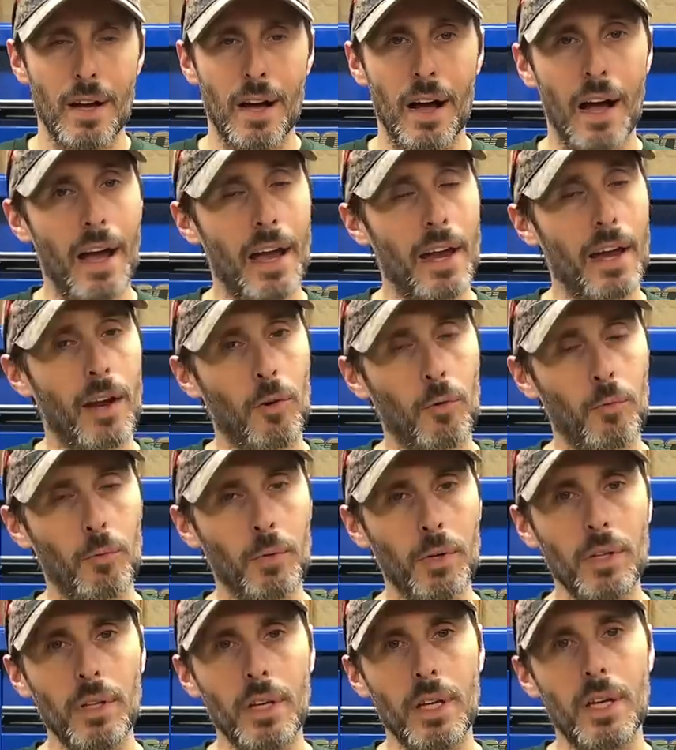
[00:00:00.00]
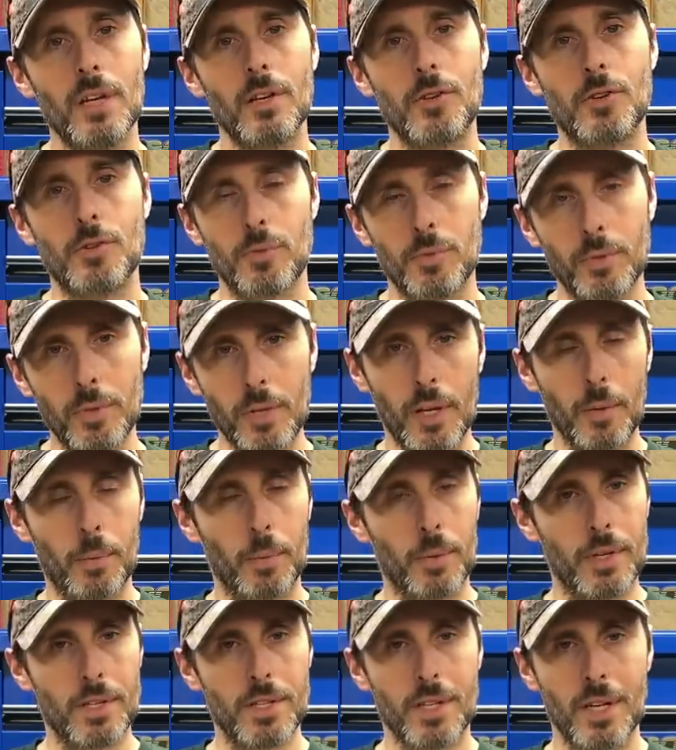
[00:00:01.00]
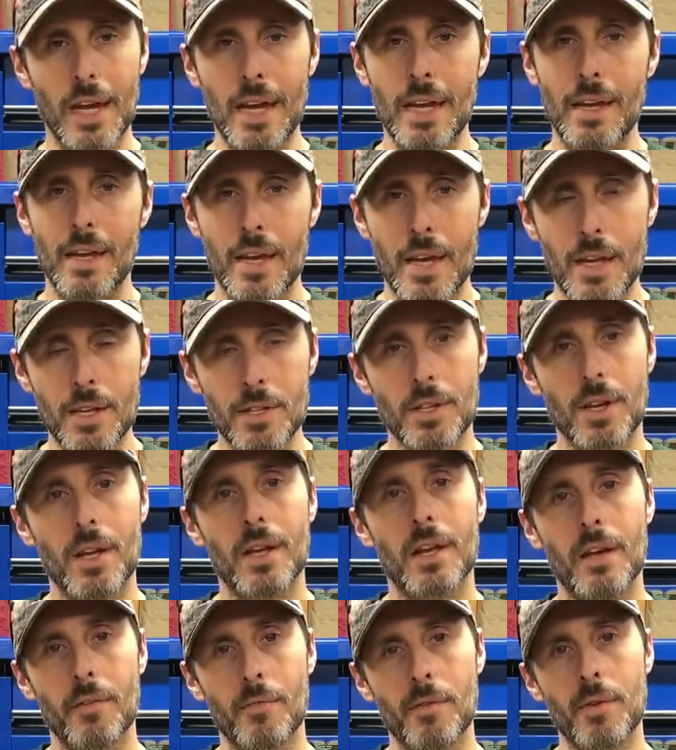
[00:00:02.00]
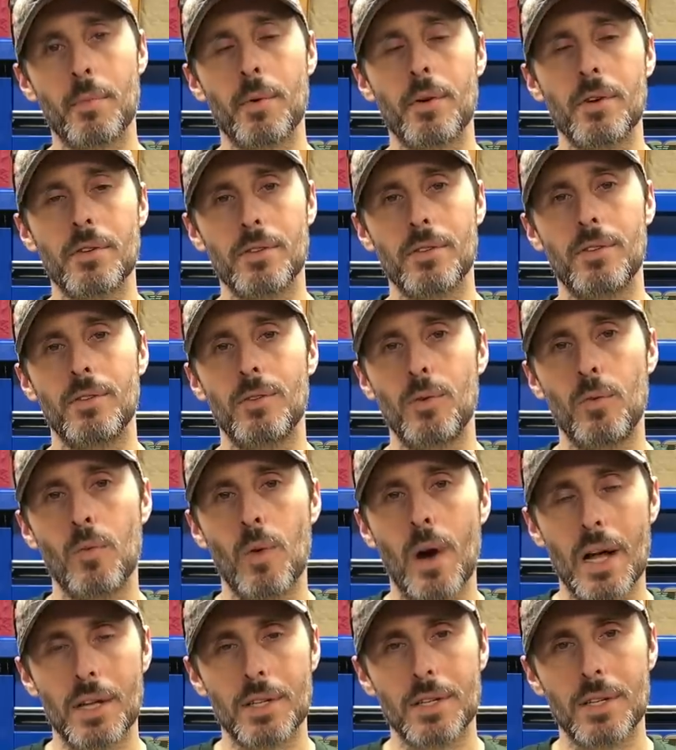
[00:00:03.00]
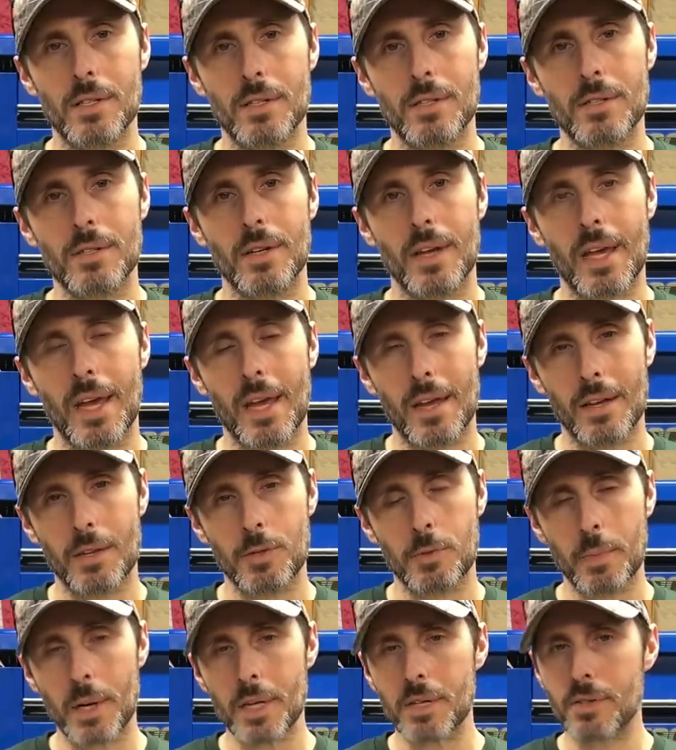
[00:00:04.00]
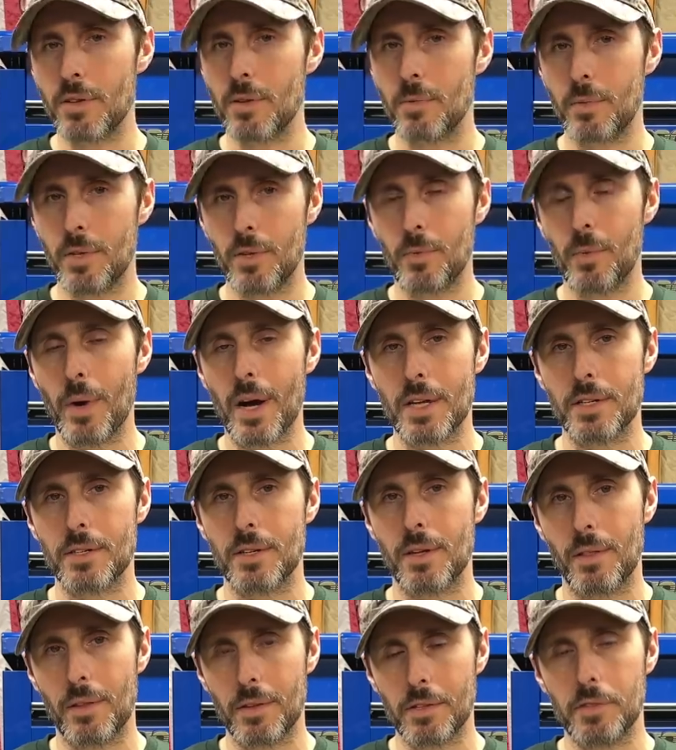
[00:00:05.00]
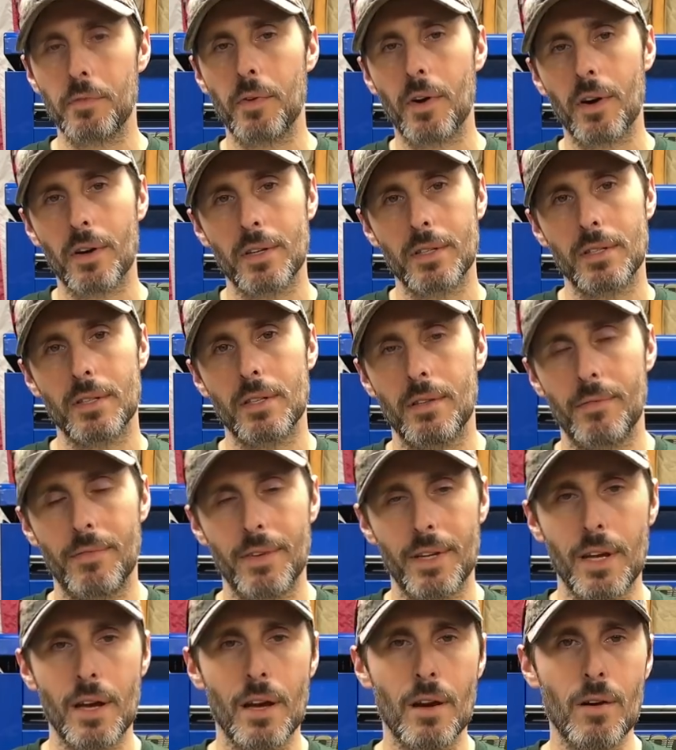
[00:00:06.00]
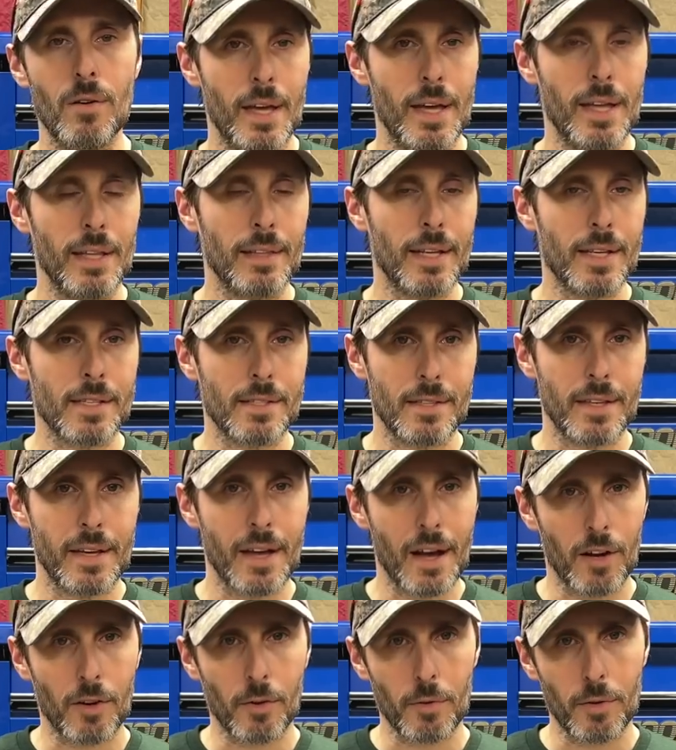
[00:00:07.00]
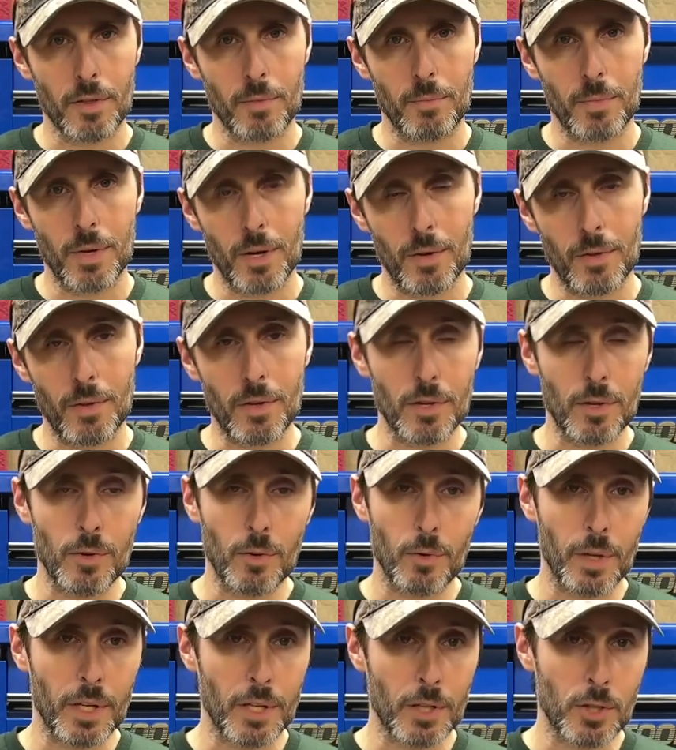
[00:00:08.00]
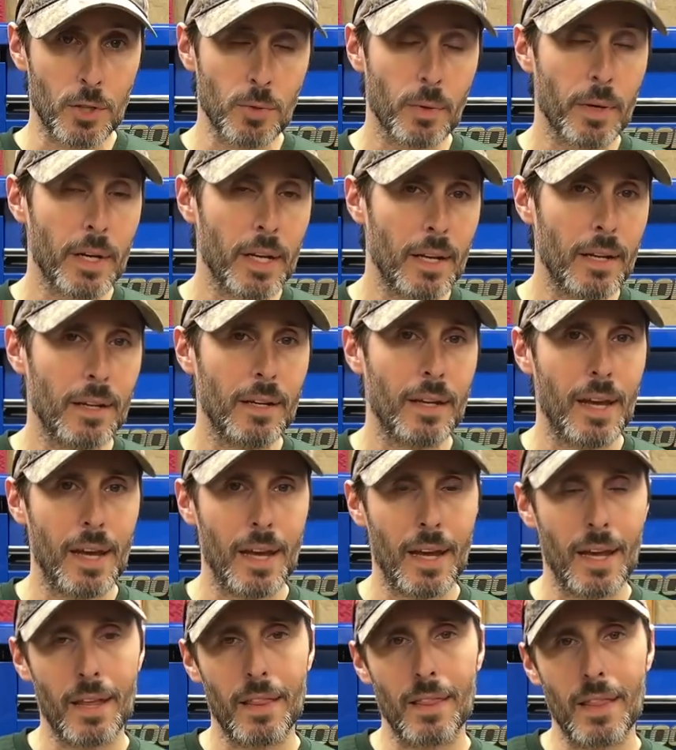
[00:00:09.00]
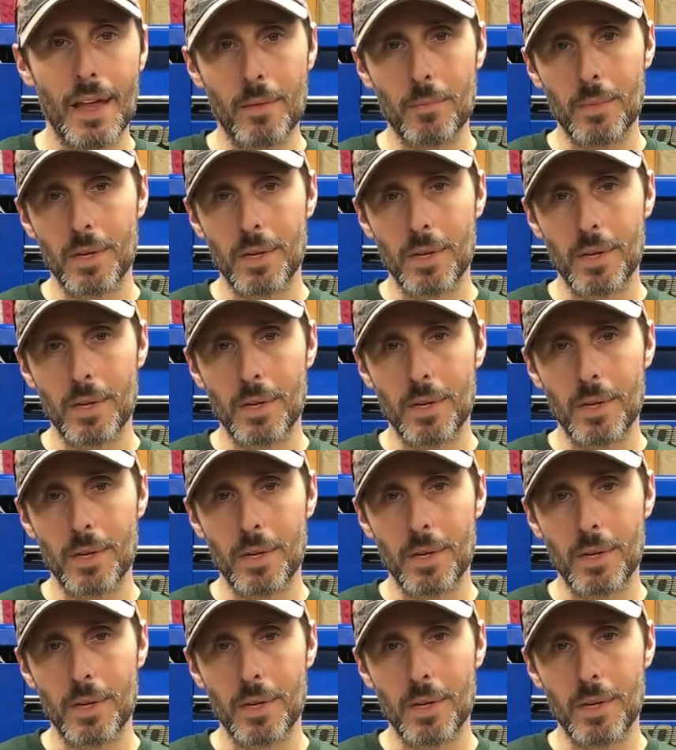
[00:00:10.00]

I really, truly appreciate each and every person who watches, and especially when you watch this far into the video, it lets the algorithm know that you enjoyed it, and that